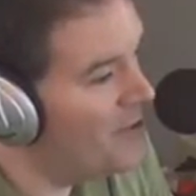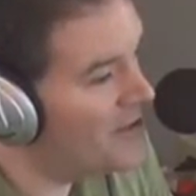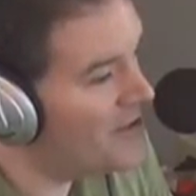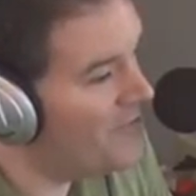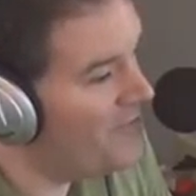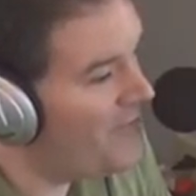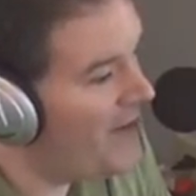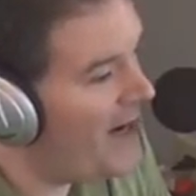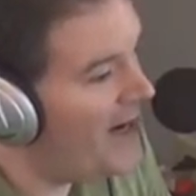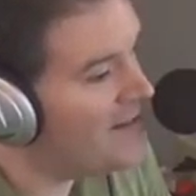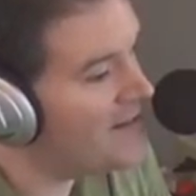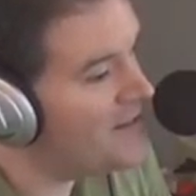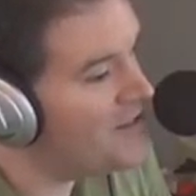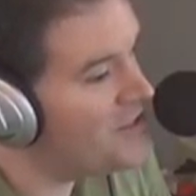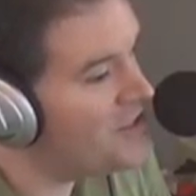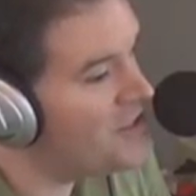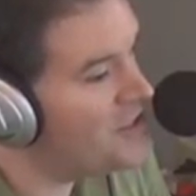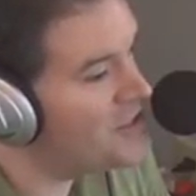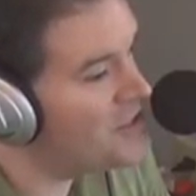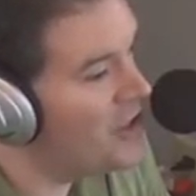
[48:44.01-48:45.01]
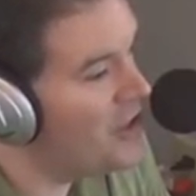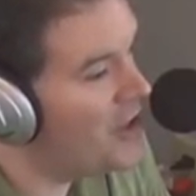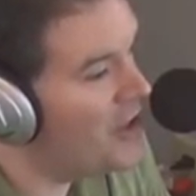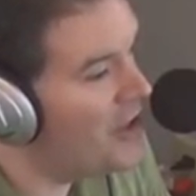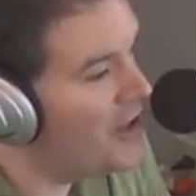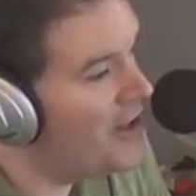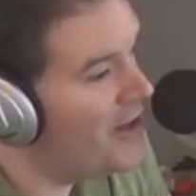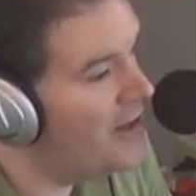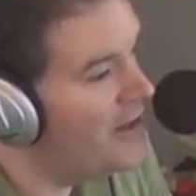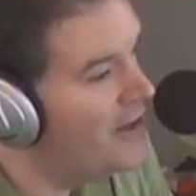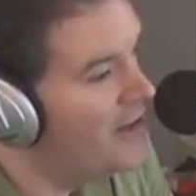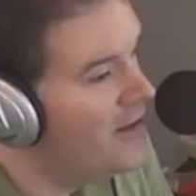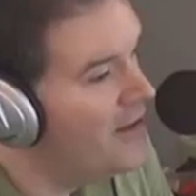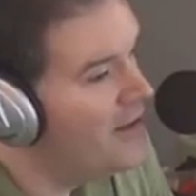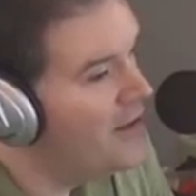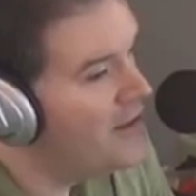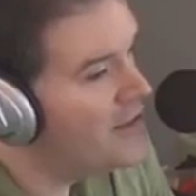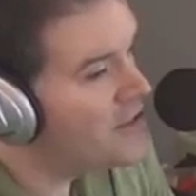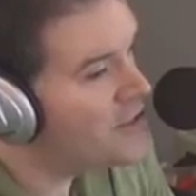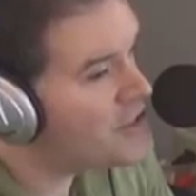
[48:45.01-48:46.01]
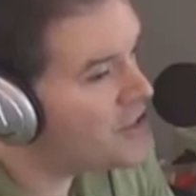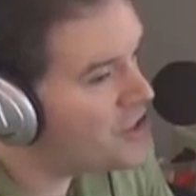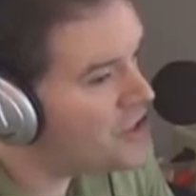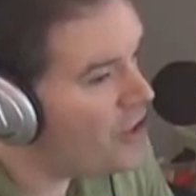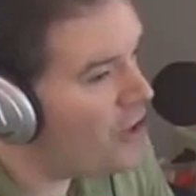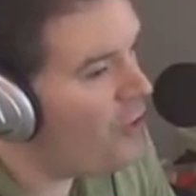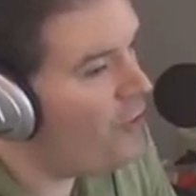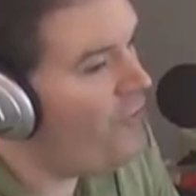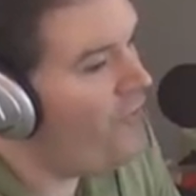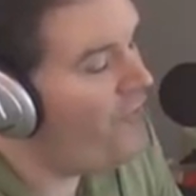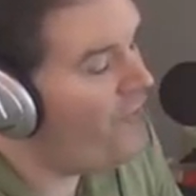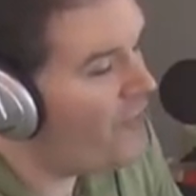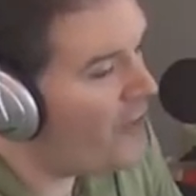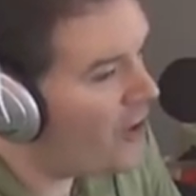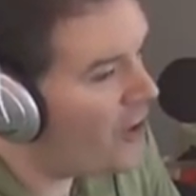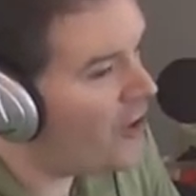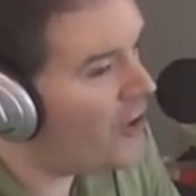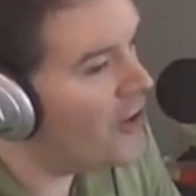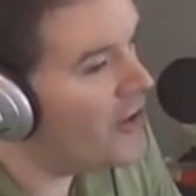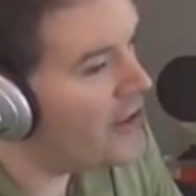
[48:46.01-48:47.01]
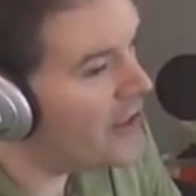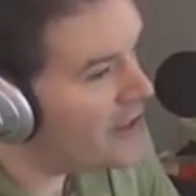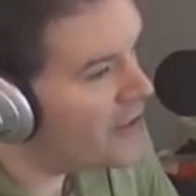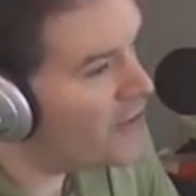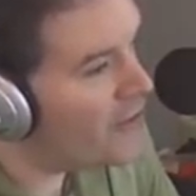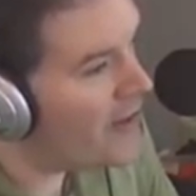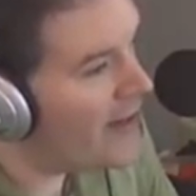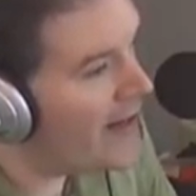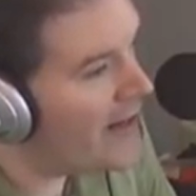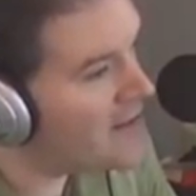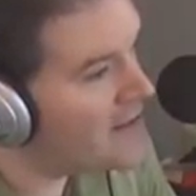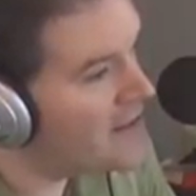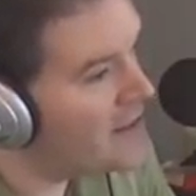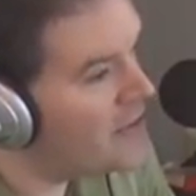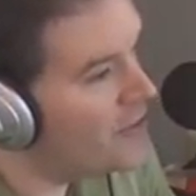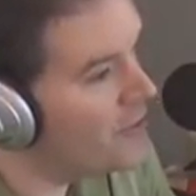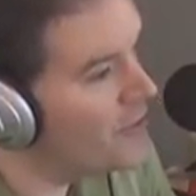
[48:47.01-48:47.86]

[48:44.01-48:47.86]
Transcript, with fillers: But the fact that she's gone so far in her acting